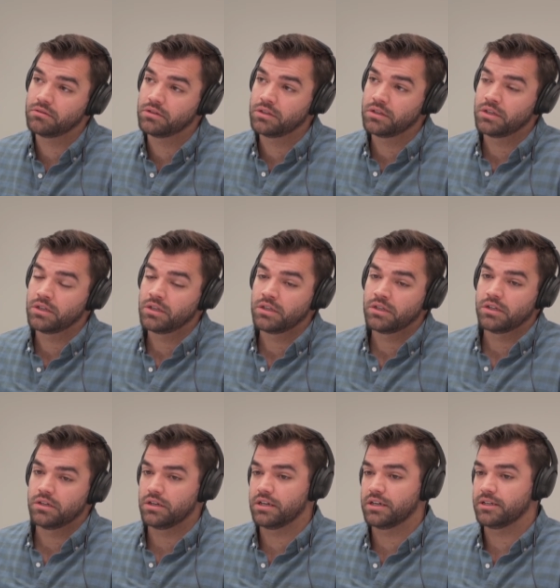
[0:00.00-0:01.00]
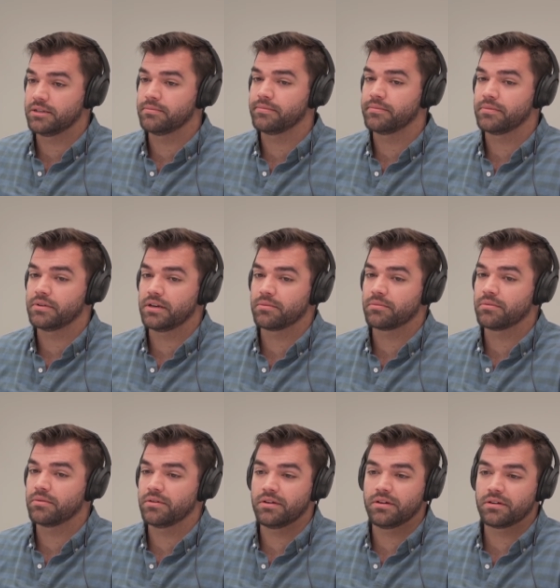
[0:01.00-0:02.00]
Yeah, and I'm
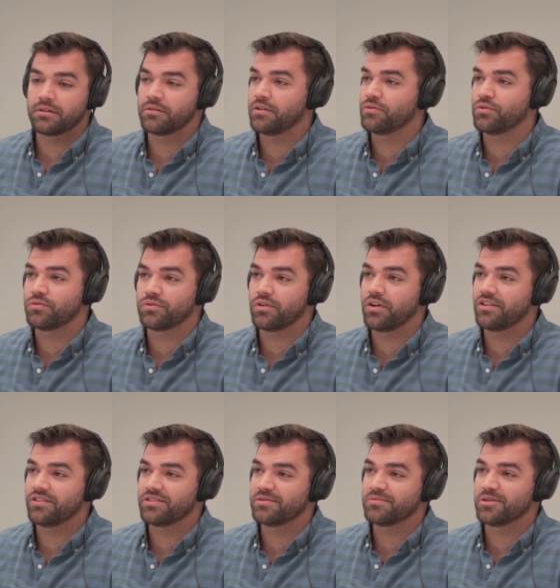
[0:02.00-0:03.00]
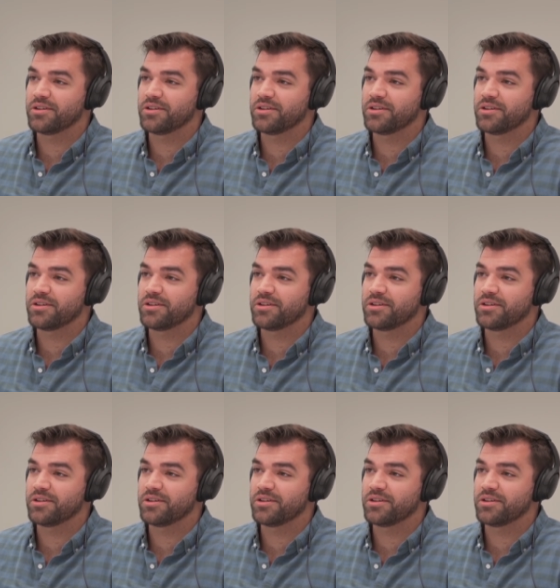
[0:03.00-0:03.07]
grateful for all of them.